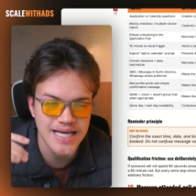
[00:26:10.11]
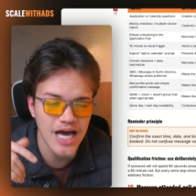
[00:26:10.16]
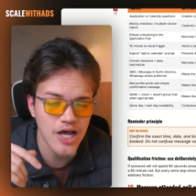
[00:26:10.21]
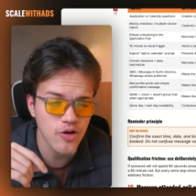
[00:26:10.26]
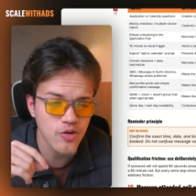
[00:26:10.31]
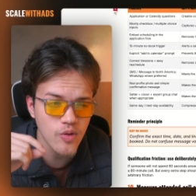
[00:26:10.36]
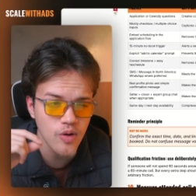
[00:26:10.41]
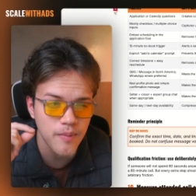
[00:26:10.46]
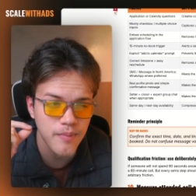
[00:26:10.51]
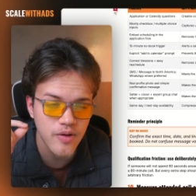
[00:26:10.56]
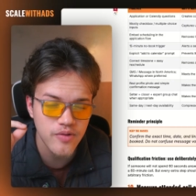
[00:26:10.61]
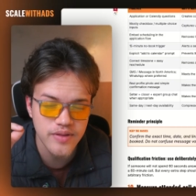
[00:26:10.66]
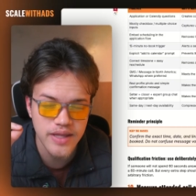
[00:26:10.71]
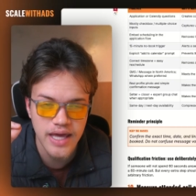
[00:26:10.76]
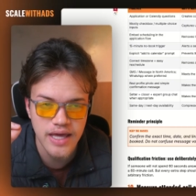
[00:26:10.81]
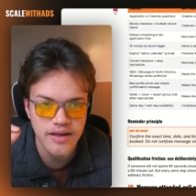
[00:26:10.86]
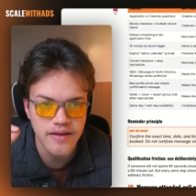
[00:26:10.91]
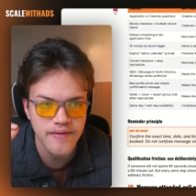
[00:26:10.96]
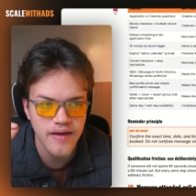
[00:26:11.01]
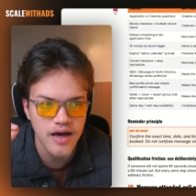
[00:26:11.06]
I don't know about
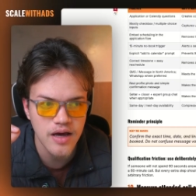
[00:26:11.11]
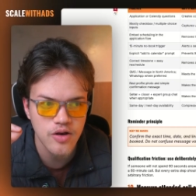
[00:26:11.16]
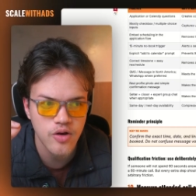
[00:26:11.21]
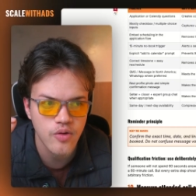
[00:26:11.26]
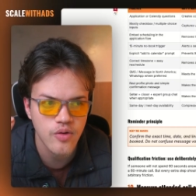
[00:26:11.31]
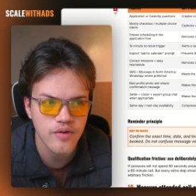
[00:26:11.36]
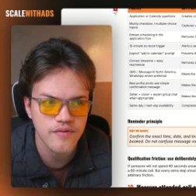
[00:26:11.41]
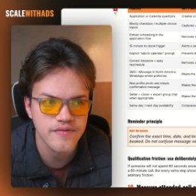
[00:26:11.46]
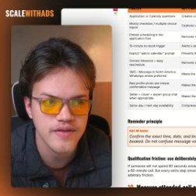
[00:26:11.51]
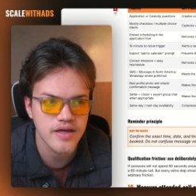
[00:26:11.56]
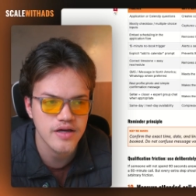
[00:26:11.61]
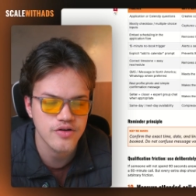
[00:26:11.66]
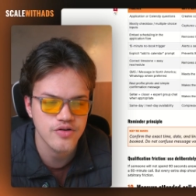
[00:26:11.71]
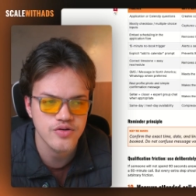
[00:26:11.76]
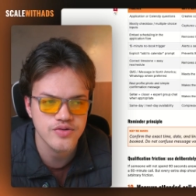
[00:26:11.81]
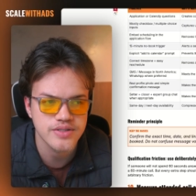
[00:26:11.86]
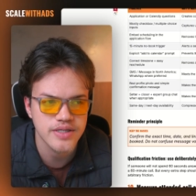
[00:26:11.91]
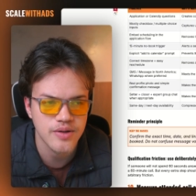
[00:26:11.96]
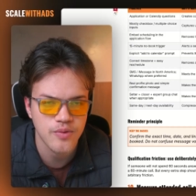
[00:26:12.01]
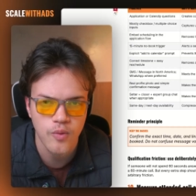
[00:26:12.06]
Canada. I don't know if they are
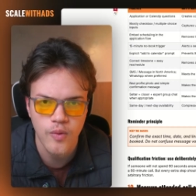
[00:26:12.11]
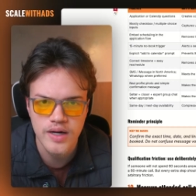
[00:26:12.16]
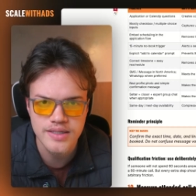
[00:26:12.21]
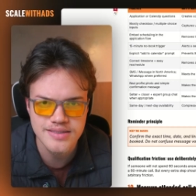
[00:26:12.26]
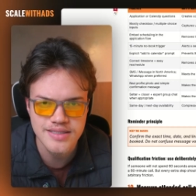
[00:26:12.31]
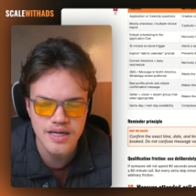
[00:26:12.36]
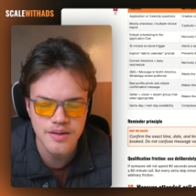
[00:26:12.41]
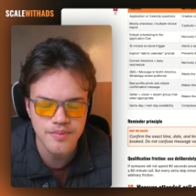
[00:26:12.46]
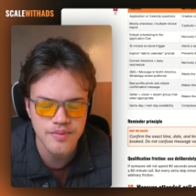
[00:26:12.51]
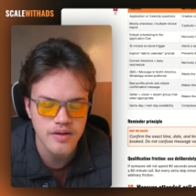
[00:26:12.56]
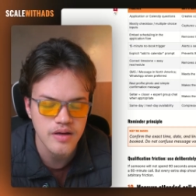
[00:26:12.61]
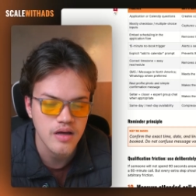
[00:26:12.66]
using WhatsApp,